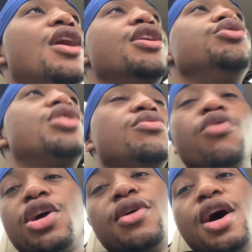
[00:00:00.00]
you can
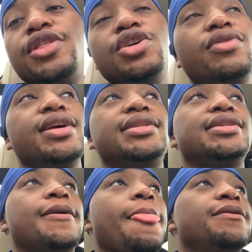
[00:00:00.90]
work on other
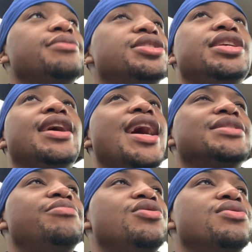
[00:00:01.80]
units, especially in a
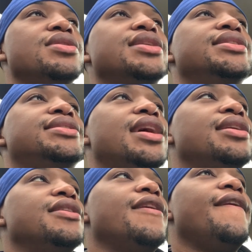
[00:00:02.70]
hospital
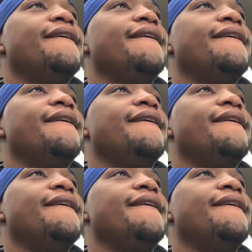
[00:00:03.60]
setting,